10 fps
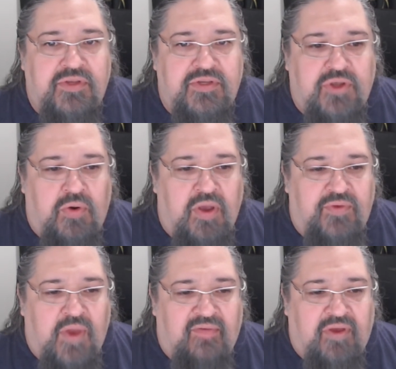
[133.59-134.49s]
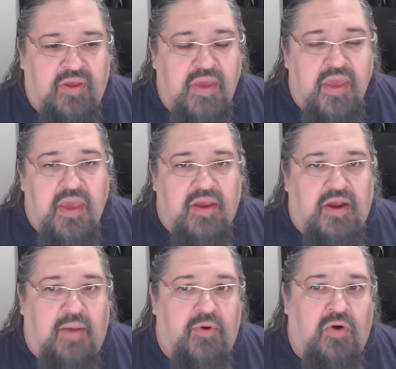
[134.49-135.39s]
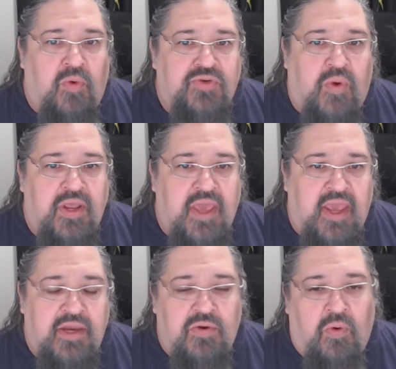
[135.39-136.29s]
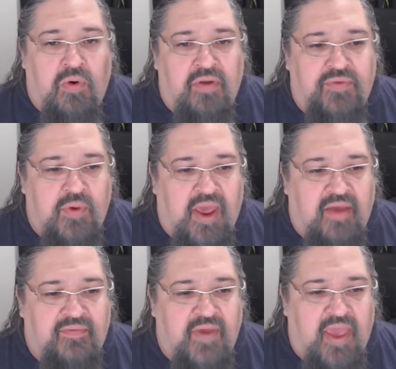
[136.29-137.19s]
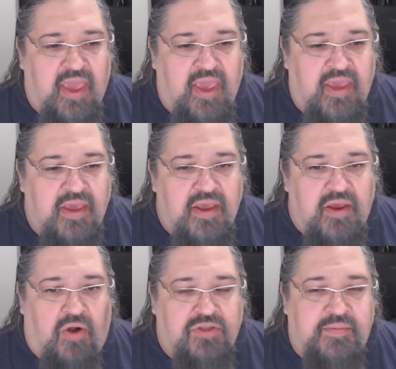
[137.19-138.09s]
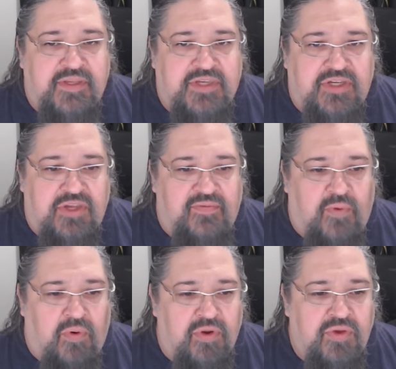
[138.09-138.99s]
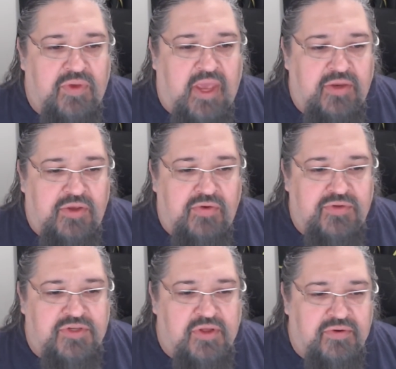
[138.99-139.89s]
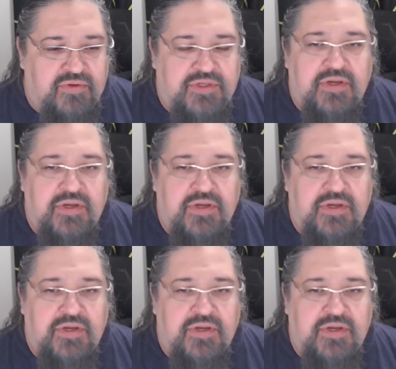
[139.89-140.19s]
So if you have a Commodore 128 or if you have a Ultimate 64, you can use those